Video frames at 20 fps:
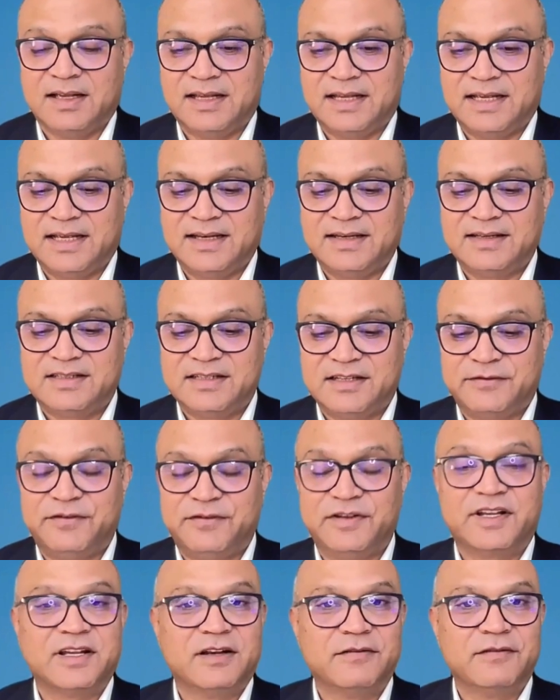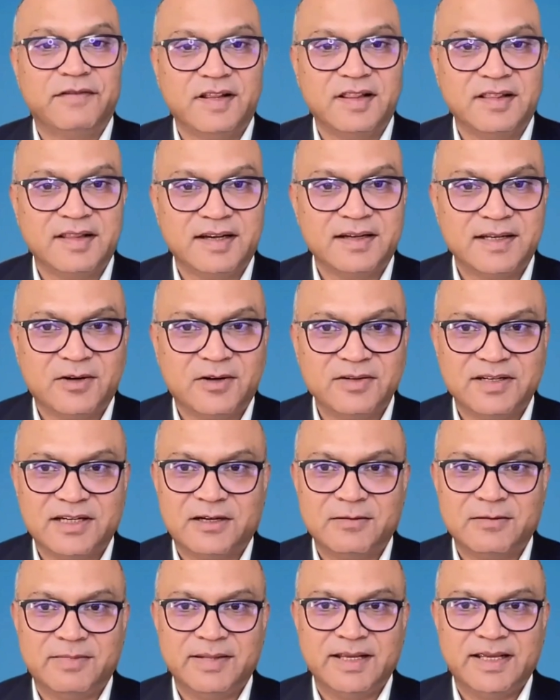And if you can fill that out,
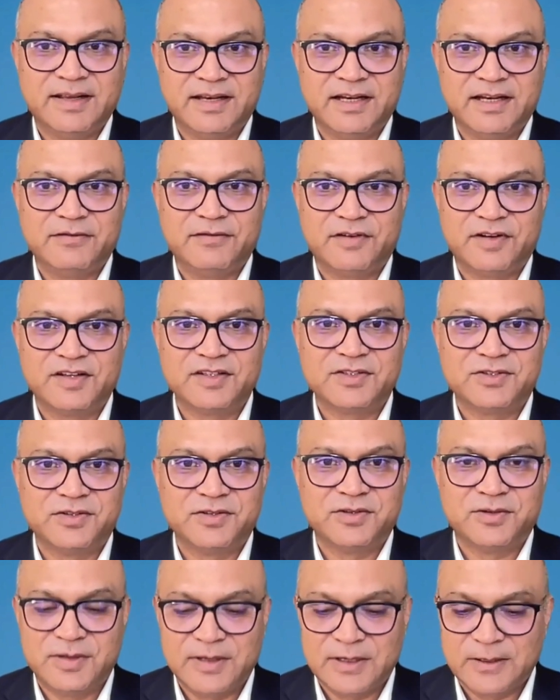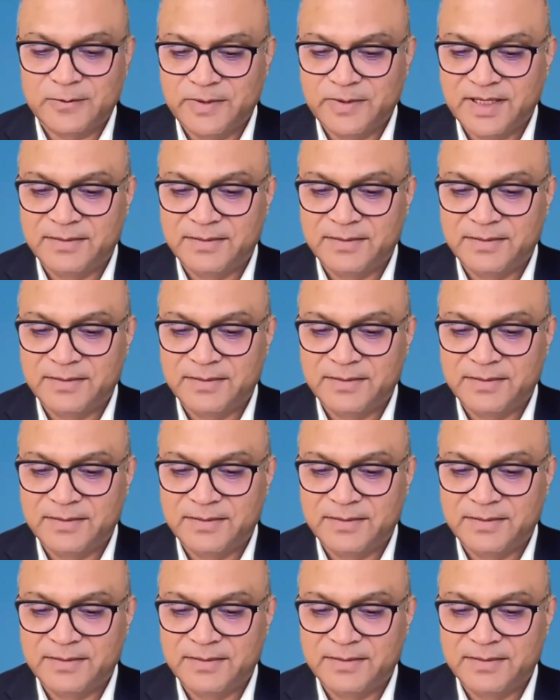that would be great for us to know how